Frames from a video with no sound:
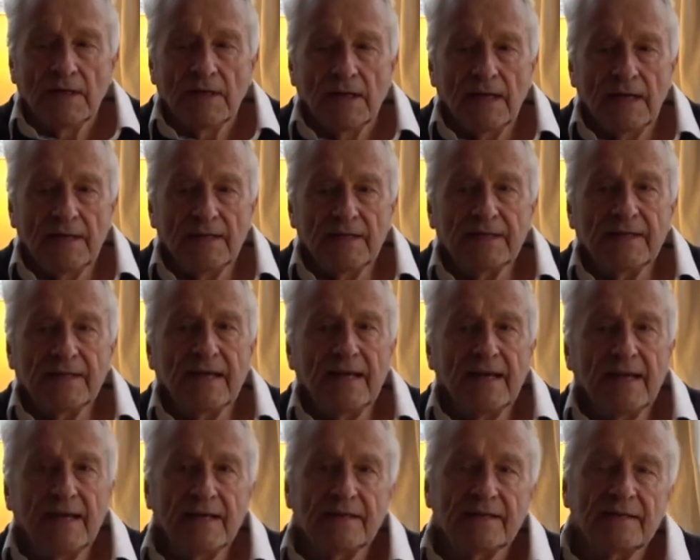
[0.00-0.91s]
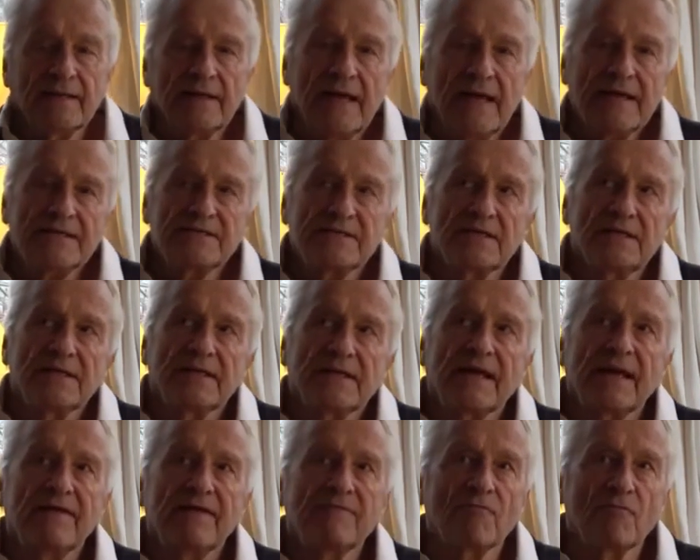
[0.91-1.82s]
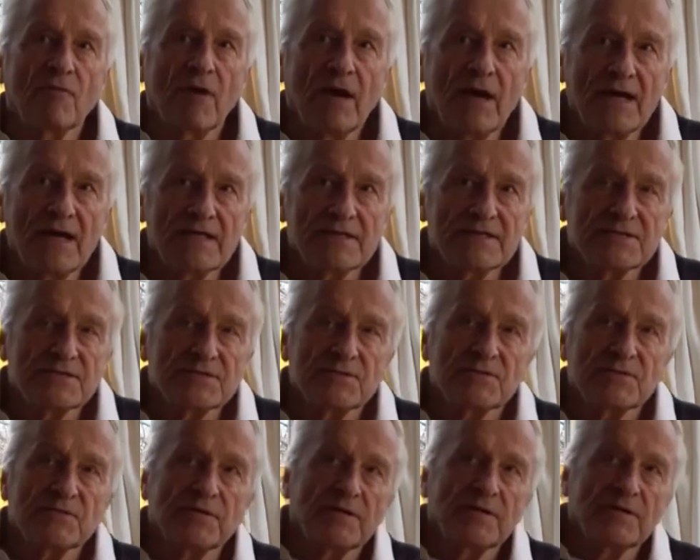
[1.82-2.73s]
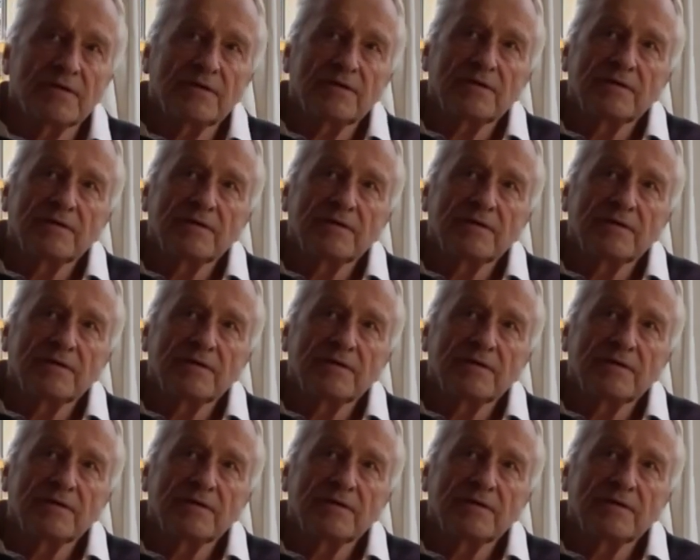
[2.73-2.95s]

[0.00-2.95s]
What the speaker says: and it actually gave rise to the